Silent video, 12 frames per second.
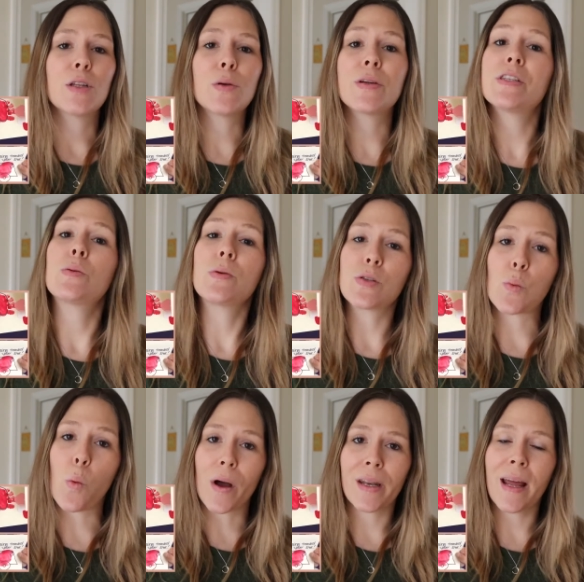Lucas was
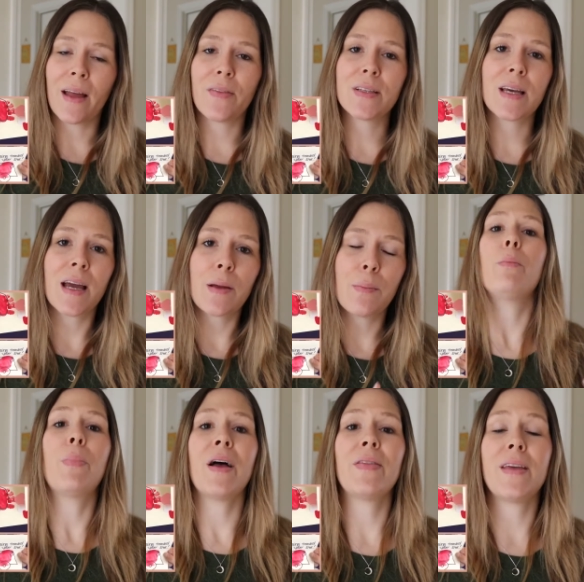one at the time,
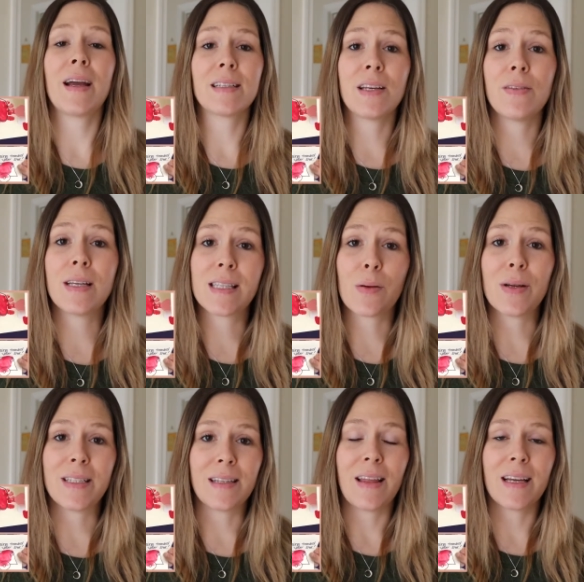but the activities that we
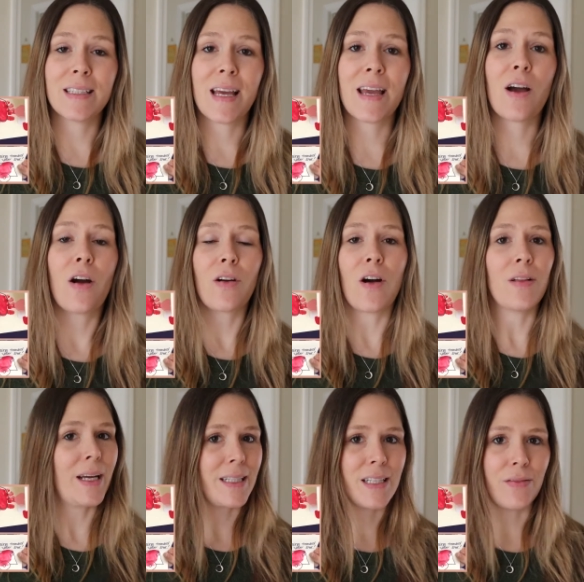did that day are all
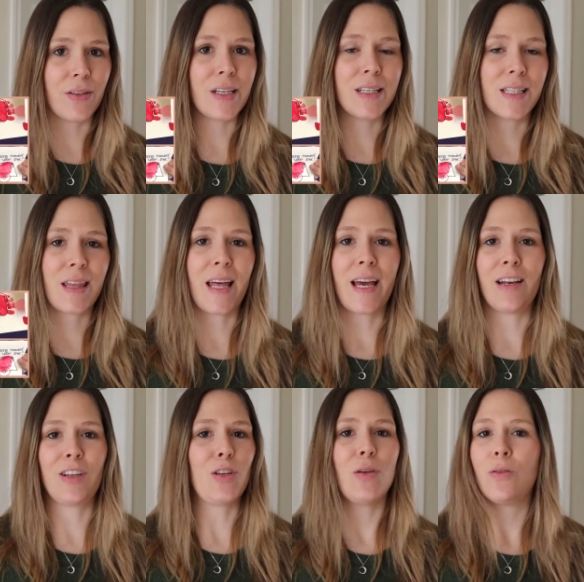activities
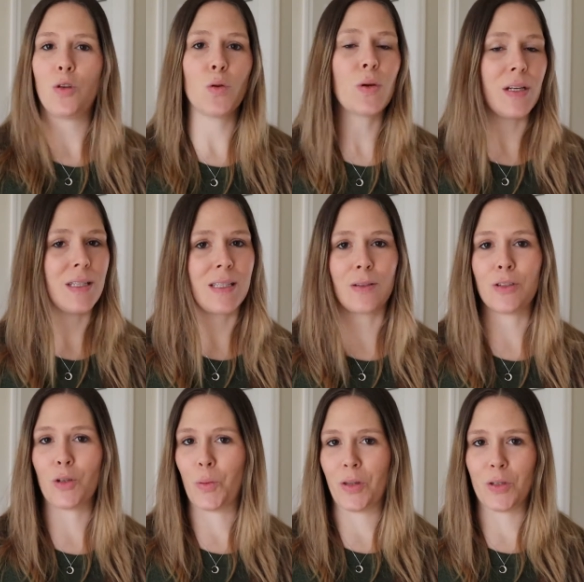that you can still
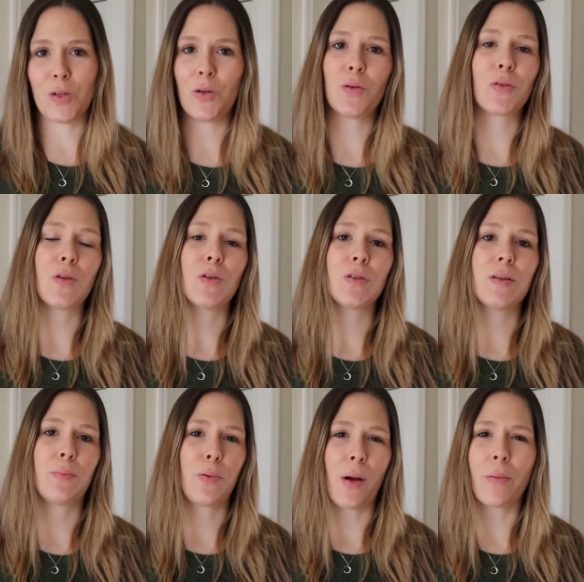do with a
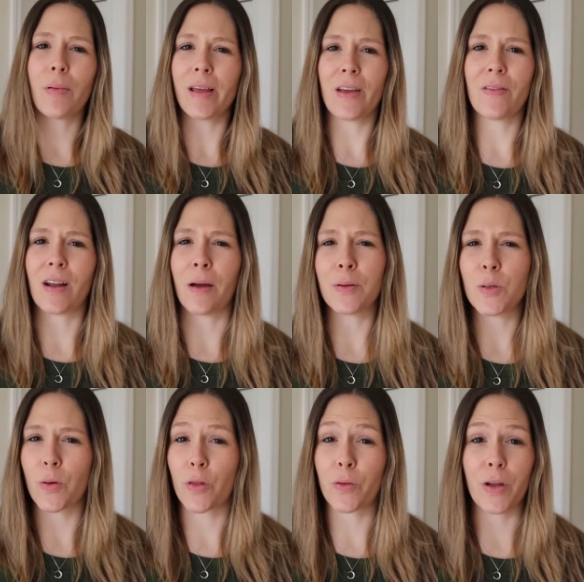two-year-old, probably even up
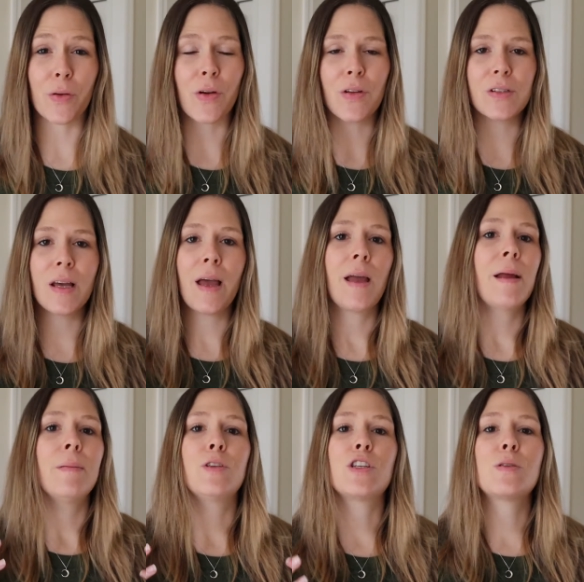to a three-year-old
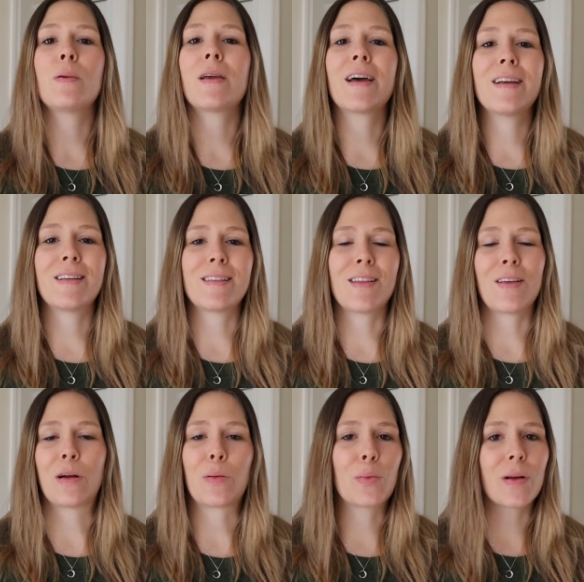just because
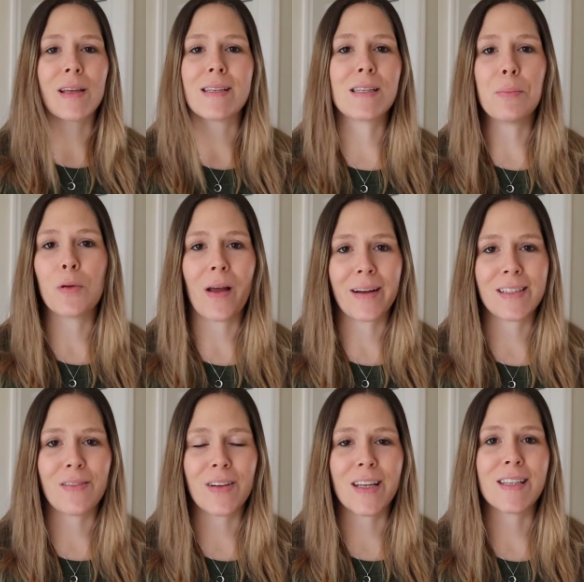they're really simple
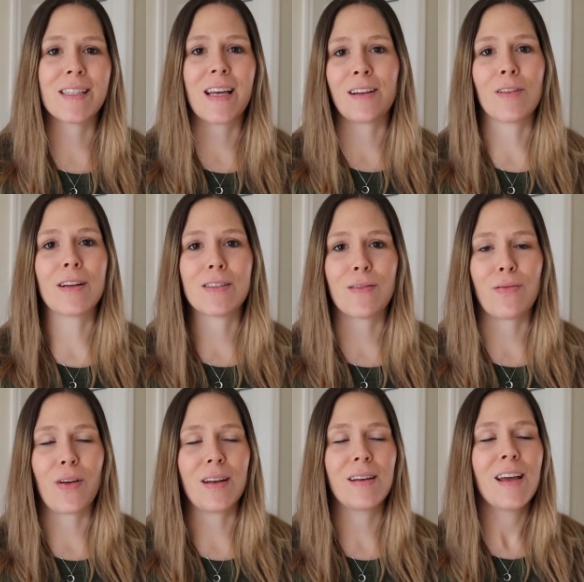activities and lots of
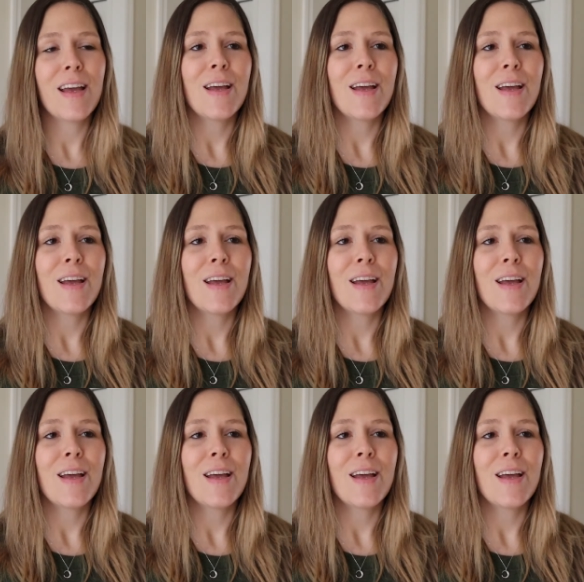fun.